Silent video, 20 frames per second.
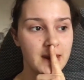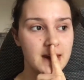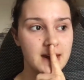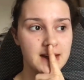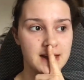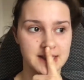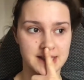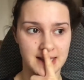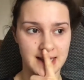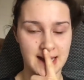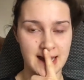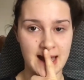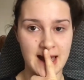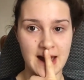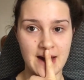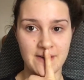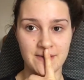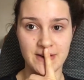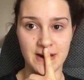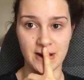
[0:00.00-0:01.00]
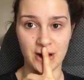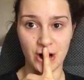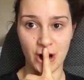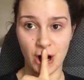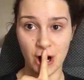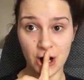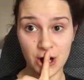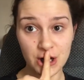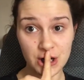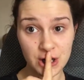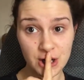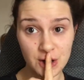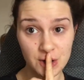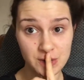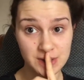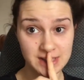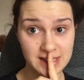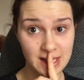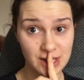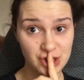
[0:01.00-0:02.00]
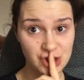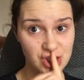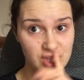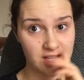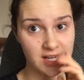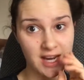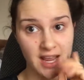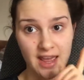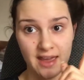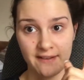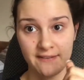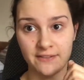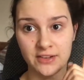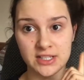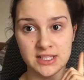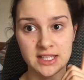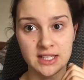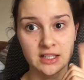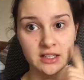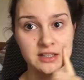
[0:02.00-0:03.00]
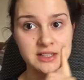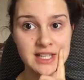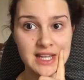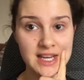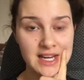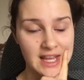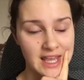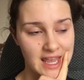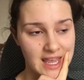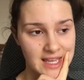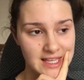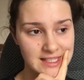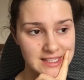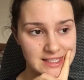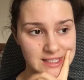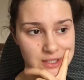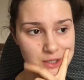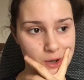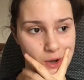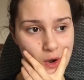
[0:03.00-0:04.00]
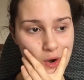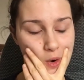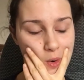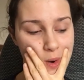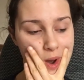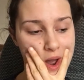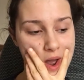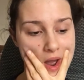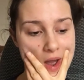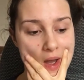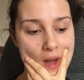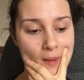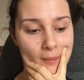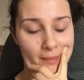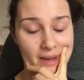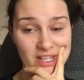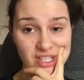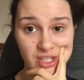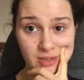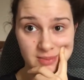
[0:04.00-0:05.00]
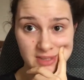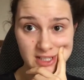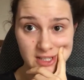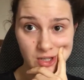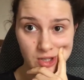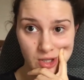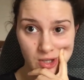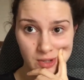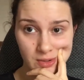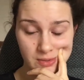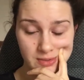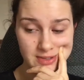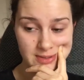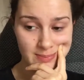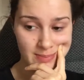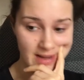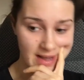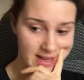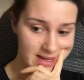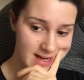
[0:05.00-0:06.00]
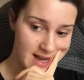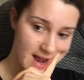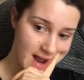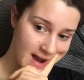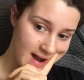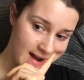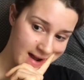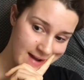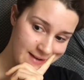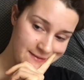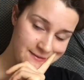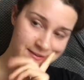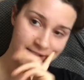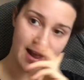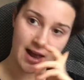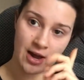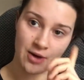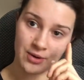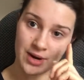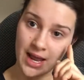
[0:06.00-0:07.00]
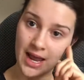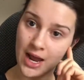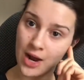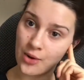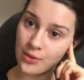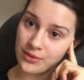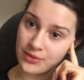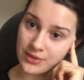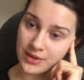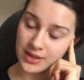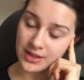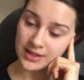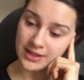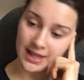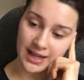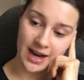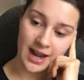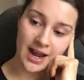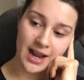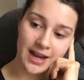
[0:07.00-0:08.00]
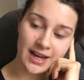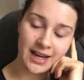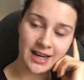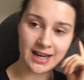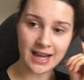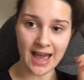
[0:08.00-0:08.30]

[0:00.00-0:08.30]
because I have a cardio session every single day to hit. So my gym is closed, but I found out that I can